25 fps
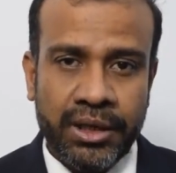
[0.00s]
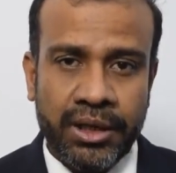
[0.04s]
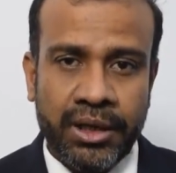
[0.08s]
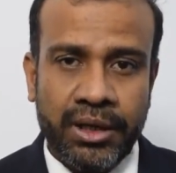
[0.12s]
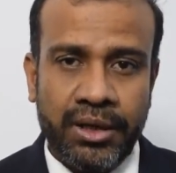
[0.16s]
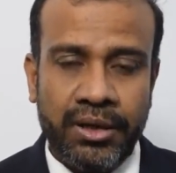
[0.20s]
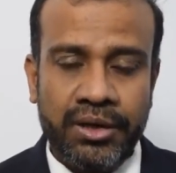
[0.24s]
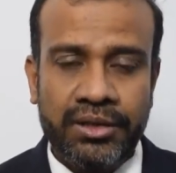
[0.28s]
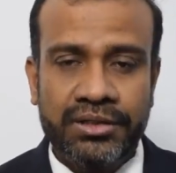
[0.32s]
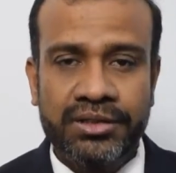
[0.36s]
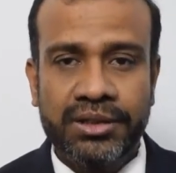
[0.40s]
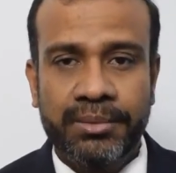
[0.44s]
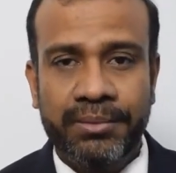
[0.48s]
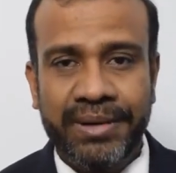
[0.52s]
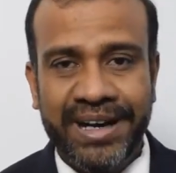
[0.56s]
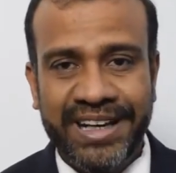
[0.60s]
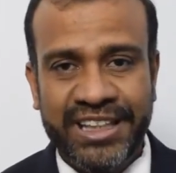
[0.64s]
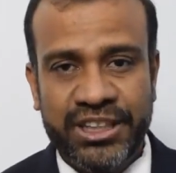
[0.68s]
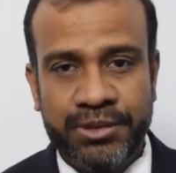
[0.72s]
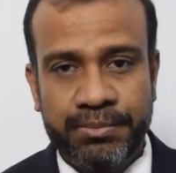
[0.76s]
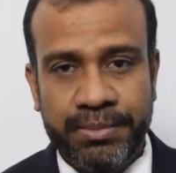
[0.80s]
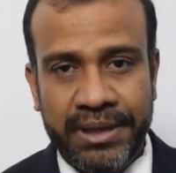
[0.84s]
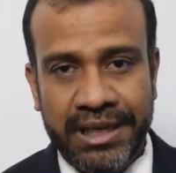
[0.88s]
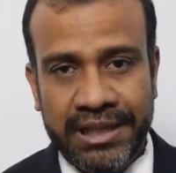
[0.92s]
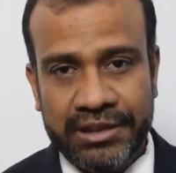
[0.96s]
or some
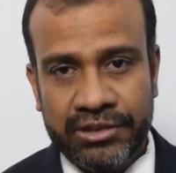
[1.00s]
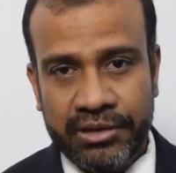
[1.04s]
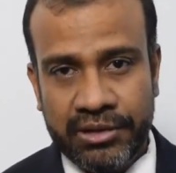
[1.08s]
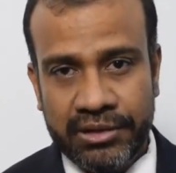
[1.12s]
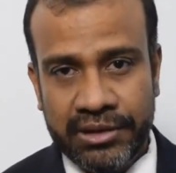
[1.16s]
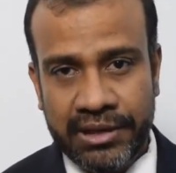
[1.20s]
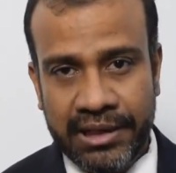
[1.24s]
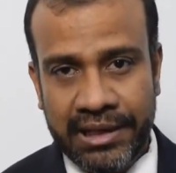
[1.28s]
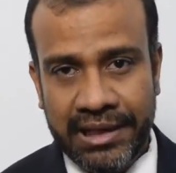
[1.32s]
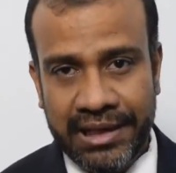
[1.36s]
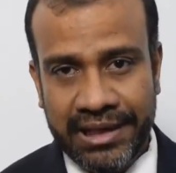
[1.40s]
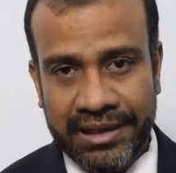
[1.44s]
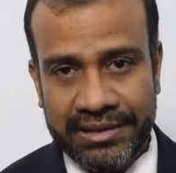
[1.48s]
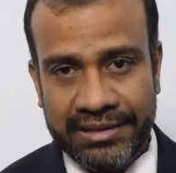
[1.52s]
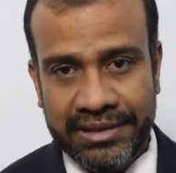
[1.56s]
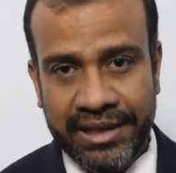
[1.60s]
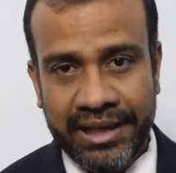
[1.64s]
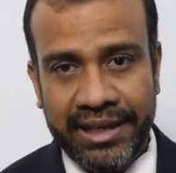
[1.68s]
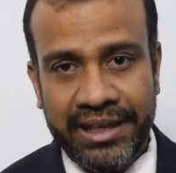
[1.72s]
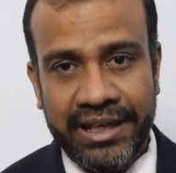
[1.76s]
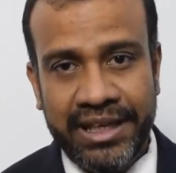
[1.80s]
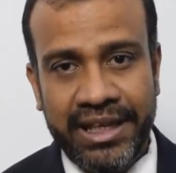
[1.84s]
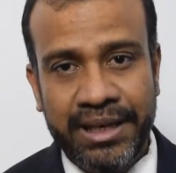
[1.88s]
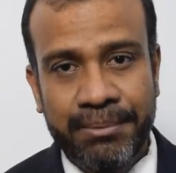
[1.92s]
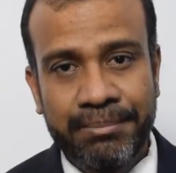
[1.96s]
ice packs on the legs. They
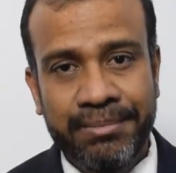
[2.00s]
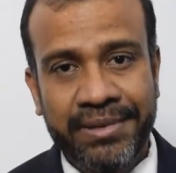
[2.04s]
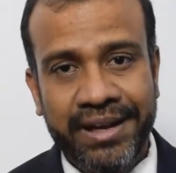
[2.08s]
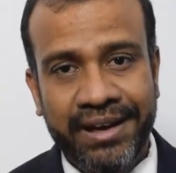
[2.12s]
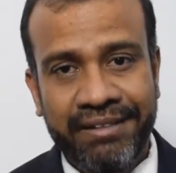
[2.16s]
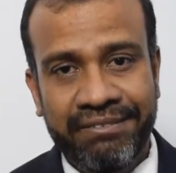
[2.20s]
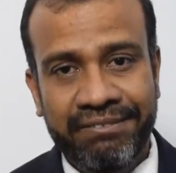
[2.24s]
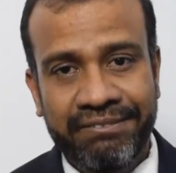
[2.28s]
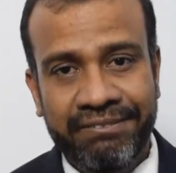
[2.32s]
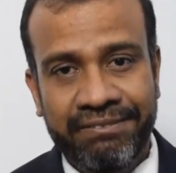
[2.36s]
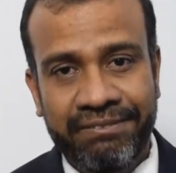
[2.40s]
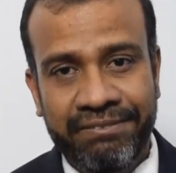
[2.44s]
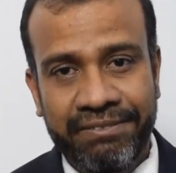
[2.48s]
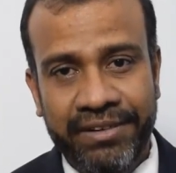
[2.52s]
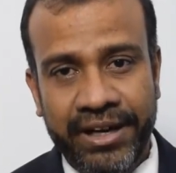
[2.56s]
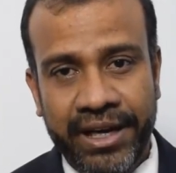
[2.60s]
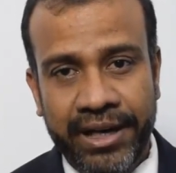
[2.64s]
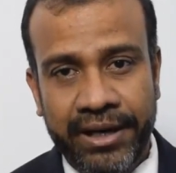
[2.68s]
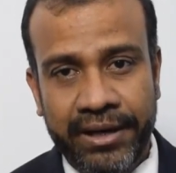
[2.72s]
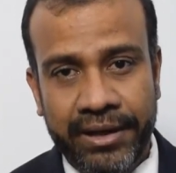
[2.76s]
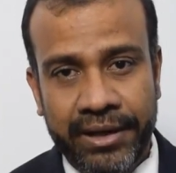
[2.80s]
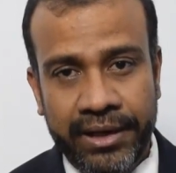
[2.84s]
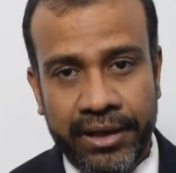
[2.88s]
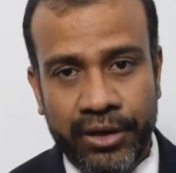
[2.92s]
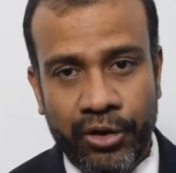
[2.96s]
keep their
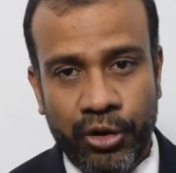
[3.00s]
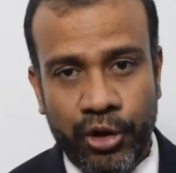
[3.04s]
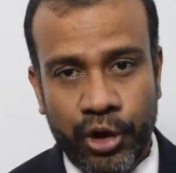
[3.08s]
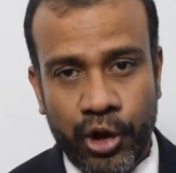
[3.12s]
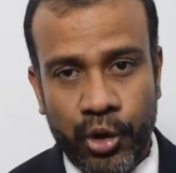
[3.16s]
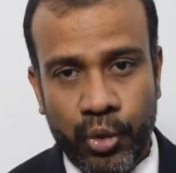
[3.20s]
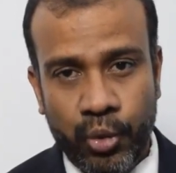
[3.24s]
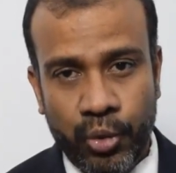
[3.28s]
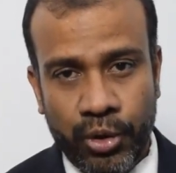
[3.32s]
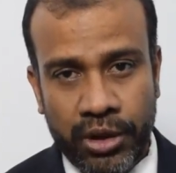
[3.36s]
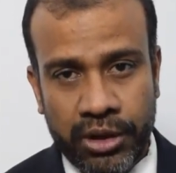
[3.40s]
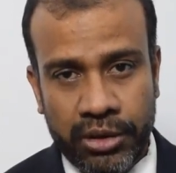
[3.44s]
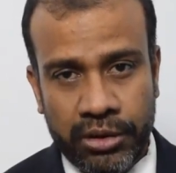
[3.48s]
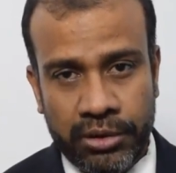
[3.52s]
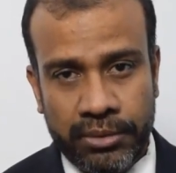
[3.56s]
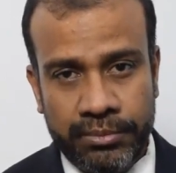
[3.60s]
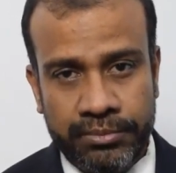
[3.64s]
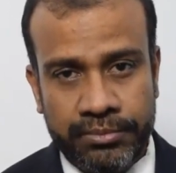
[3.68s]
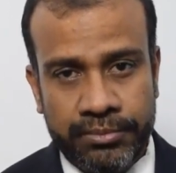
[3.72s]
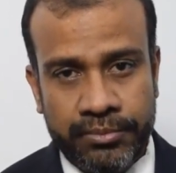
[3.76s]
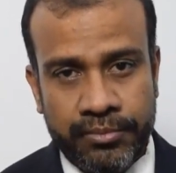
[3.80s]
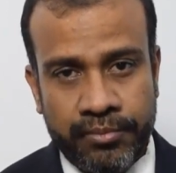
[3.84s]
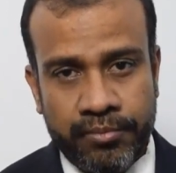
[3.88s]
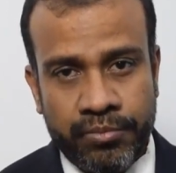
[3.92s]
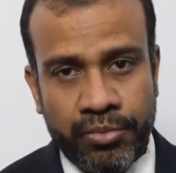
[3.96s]
feet in hot water,
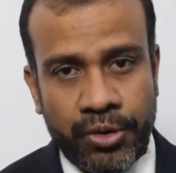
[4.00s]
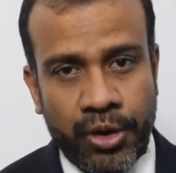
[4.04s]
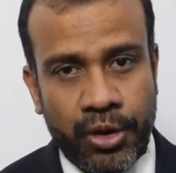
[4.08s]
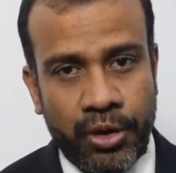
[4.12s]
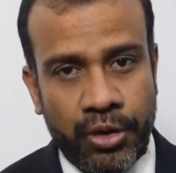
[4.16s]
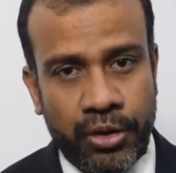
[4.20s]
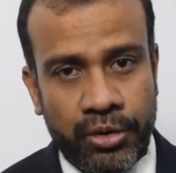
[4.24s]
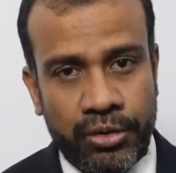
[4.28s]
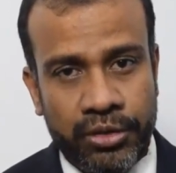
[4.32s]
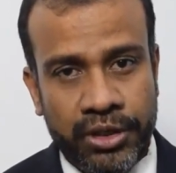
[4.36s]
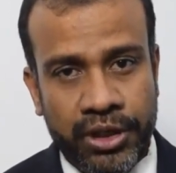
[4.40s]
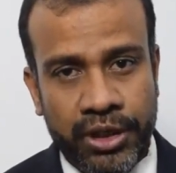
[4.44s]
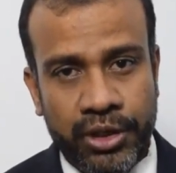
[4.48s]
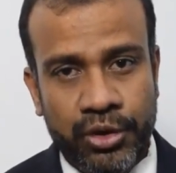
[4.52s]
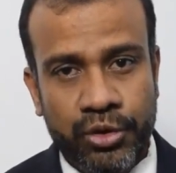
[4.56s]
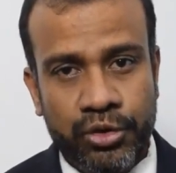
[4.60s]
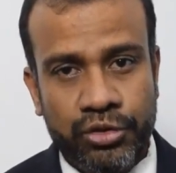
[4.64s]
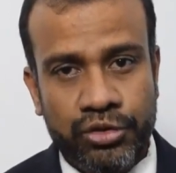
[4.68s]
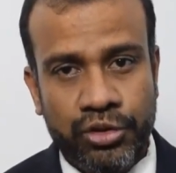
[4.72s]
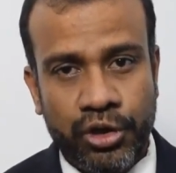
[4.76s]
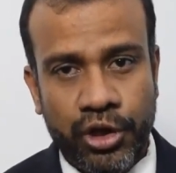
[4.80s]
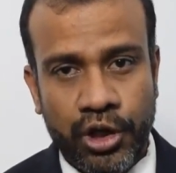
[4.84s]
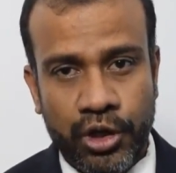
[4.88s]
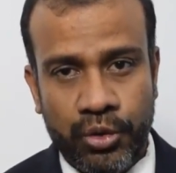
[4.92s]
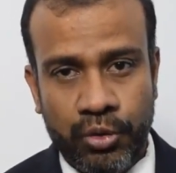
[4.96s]
or they use
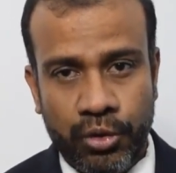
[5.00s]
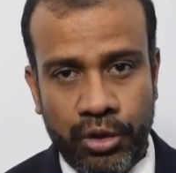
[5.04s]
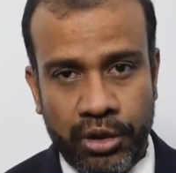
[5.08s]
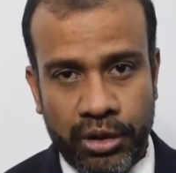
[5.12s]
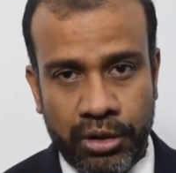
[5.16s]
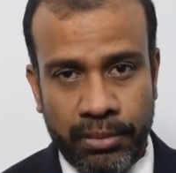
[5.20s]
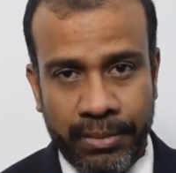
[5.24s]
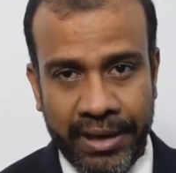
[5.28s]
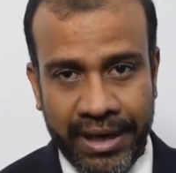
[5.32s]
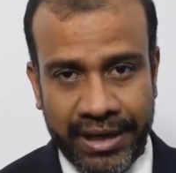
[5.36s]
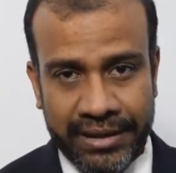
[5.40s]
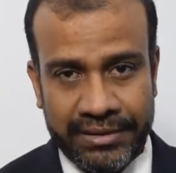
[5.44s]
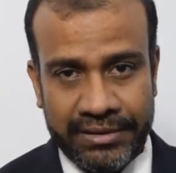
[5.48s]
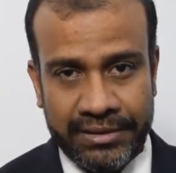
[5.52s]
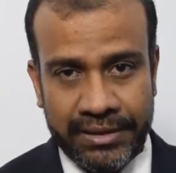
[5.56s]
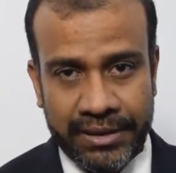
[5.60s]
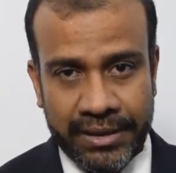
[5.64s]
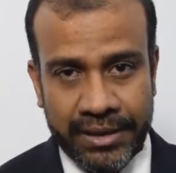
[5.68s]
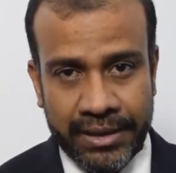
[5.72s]
hot water bags.